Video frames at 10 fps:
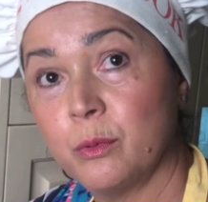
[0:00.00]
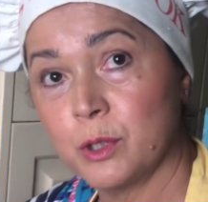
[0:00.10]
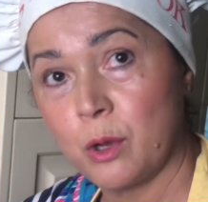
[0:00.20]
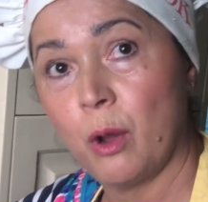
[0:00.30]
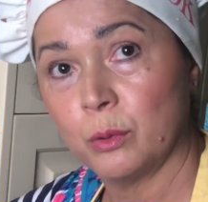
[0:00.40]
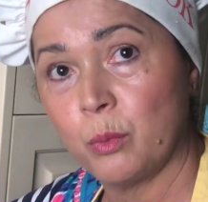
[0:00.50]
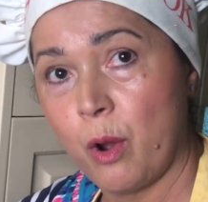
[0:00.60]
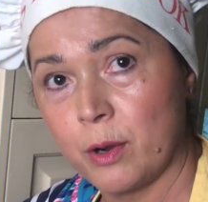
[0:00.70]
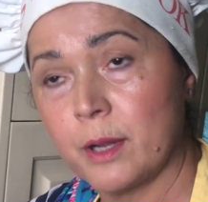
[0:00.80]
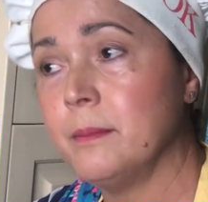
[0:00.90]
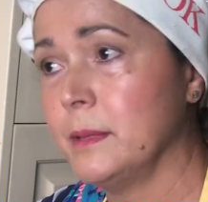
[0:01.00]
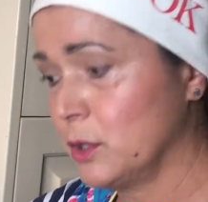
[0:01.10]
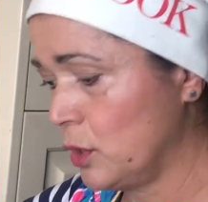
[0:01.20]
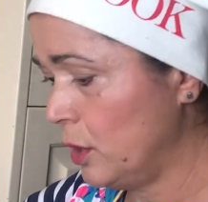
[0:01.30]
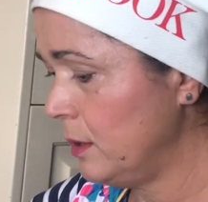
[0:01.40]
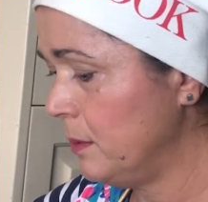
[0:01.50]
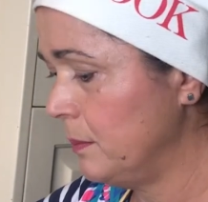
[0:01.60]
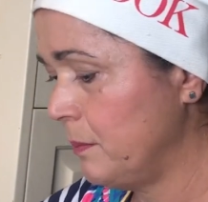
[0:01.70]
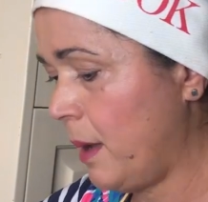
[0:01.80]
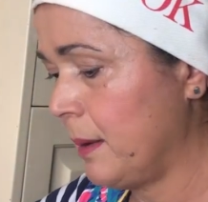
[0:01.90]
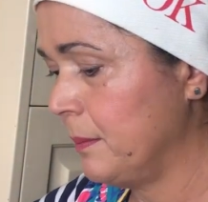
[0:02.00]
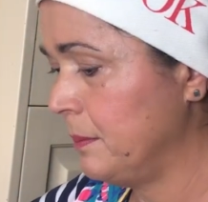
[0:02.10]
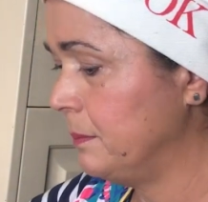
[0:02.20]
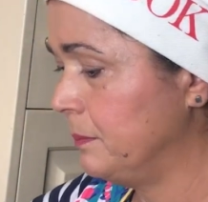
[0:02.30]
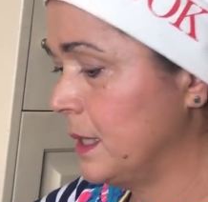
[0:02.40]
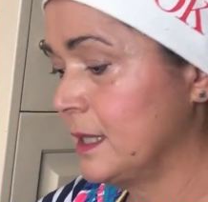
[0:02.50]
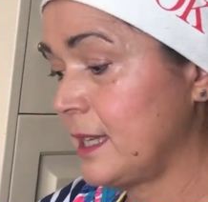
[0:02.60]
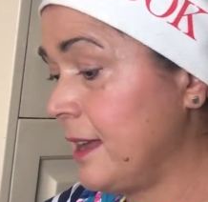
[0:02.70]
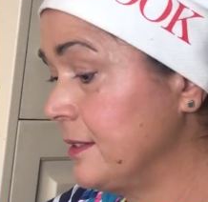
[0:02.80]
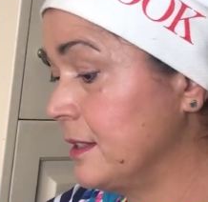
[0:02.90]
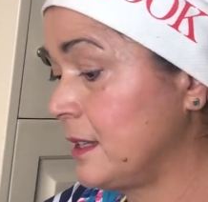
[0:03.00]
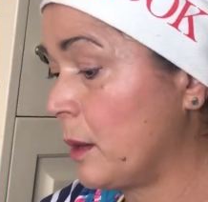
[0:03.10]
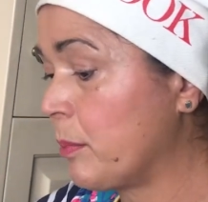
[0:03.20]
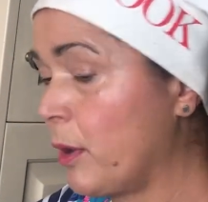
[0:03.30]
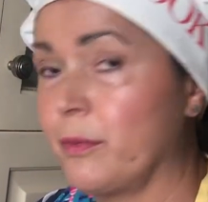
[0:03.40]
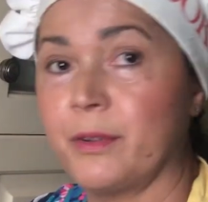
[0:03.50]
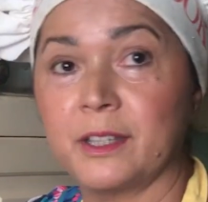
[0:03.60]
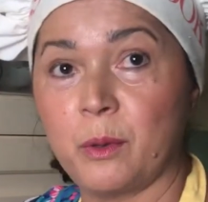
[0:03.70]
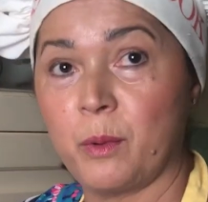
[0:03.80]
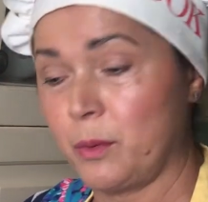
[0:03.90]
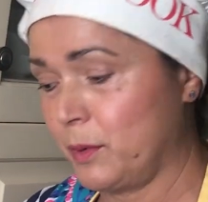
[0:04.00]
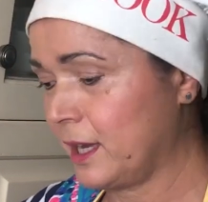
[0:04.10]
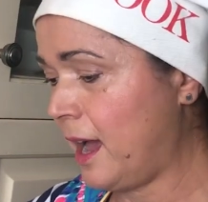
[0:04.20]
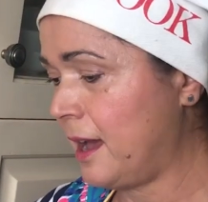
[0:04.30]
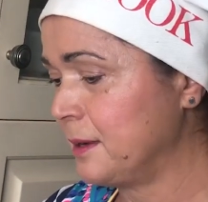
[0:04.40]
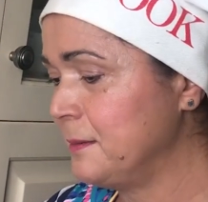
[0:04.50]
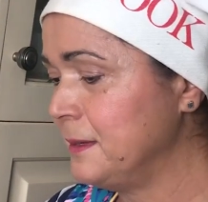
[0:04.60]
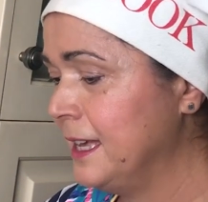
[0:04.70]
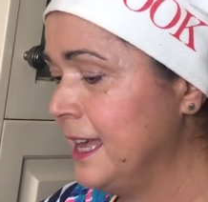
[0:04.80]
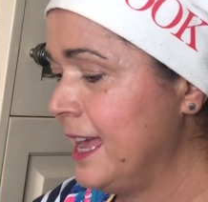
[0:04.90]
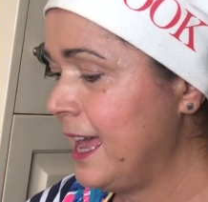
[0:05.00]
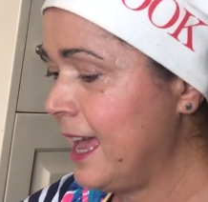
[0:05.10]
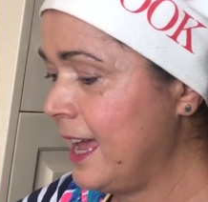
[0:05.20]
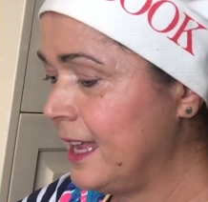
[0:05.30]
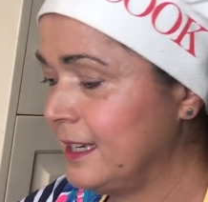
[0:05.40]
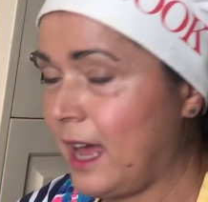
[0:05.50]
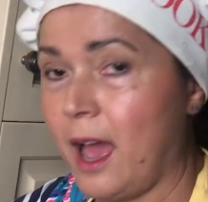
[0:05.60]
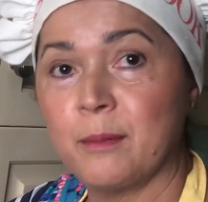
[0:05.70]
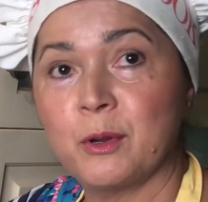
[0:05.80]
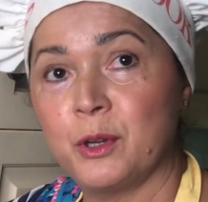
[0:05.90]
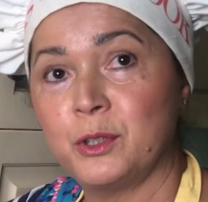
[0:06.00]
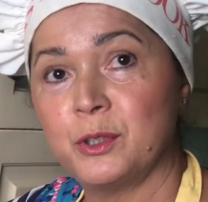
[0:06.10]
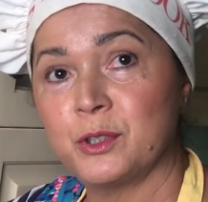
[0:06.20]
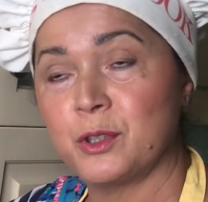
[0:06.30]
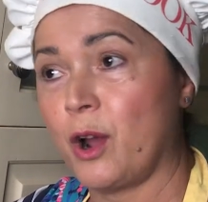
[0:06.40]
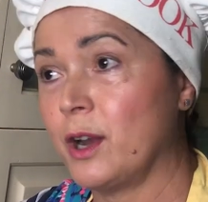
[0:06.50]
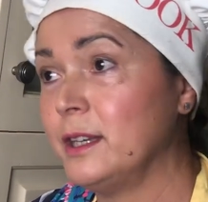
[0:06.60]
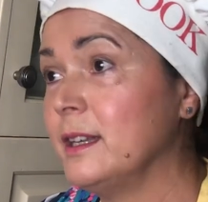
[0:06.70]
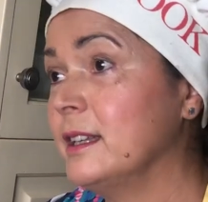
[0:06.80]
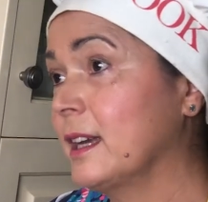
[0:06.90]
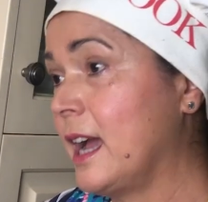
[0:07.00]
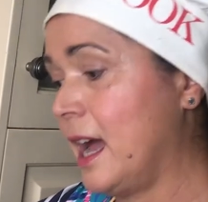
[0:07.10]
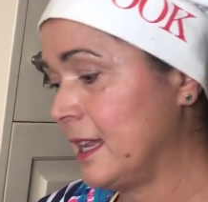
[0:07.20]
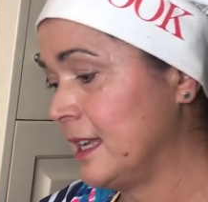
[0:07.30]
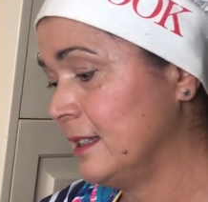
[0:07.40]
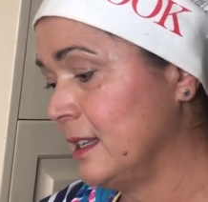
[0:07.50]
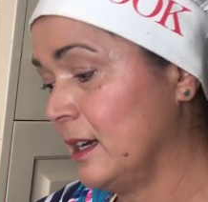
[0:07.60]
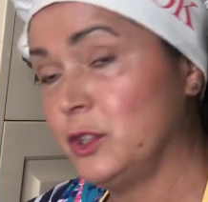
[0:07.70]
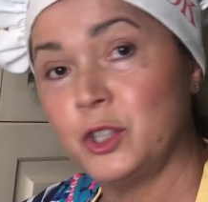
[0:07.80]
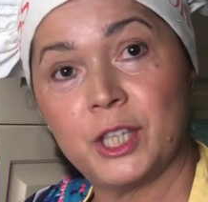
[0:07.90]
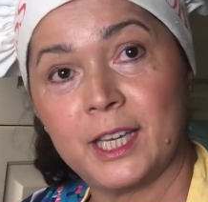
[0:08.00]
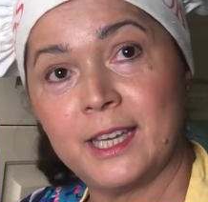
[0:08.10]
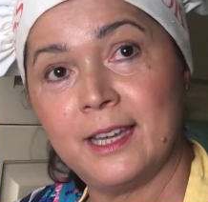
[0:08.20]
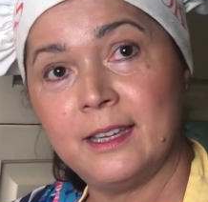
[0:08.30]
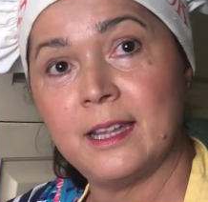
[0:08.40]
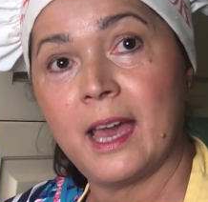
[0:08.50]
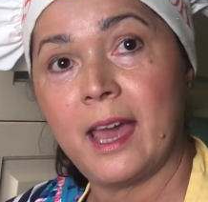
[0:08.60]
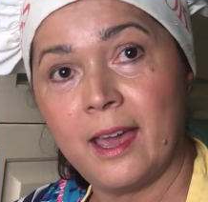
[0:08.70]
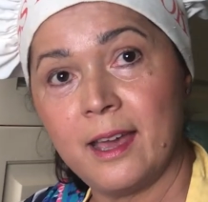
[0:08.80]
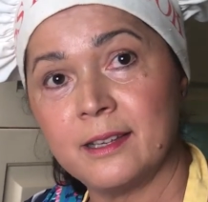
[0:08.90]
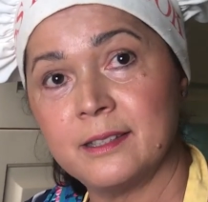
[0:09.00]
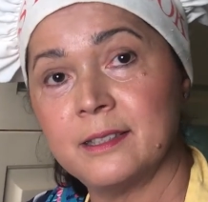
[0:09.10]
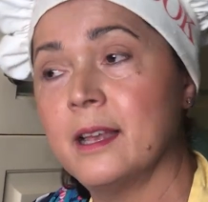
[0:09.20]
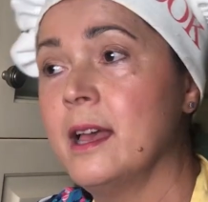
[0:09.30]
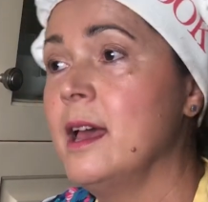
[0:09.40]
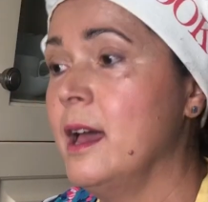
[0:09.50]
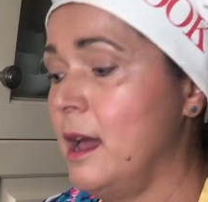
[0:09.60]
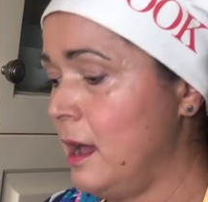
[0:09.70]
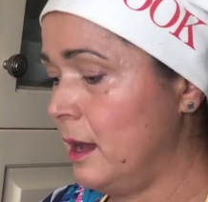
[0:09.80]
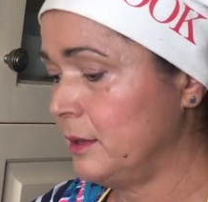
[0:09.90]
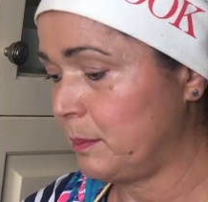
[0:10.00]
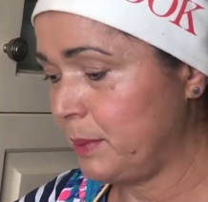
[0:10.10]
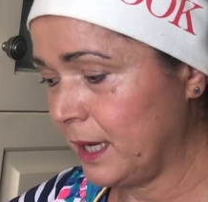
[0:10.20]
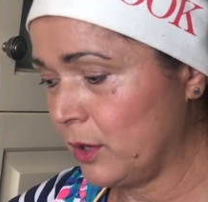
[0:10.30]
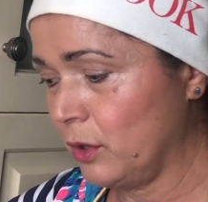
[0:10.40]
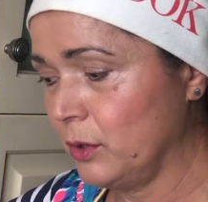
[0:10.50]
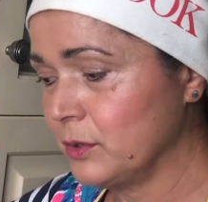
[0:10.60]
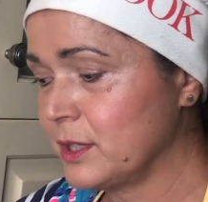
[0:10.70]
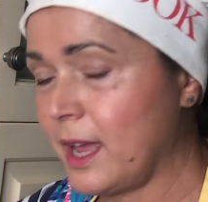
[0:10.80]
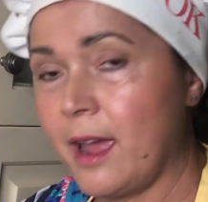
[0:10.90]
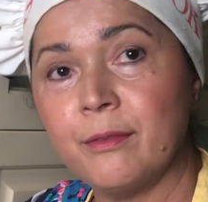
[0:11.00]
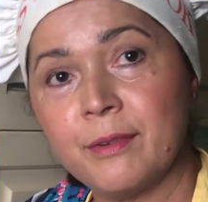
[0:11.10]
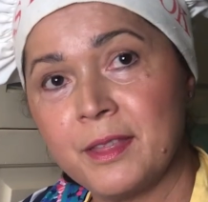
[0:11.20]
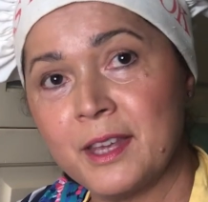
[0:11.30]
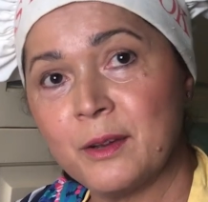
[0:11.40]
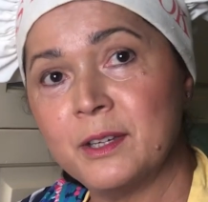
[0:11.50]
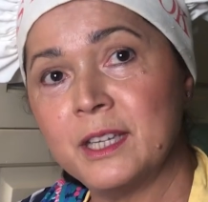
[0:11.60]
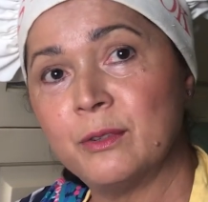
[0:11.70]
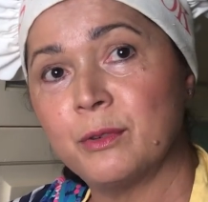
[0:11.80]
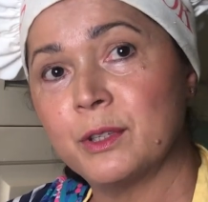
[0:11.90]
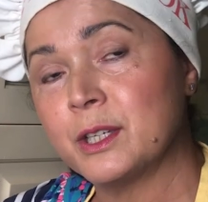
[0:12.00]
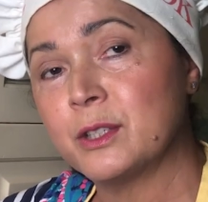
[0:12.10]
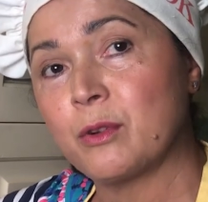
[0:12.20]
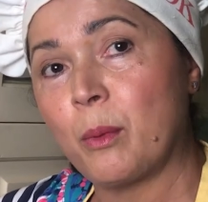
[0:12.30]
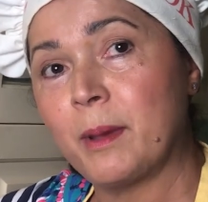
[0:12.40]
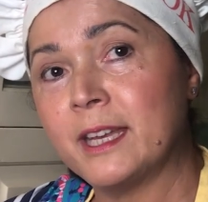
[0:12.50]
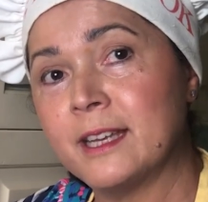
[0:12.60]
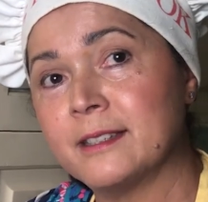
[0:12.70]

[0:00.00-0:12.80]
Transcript: with cold water. It's good, but the sizes are perfect the way we cut them. And I'm going to start cutting the chicken, the eggs, the pickles, everything we need for this Romanian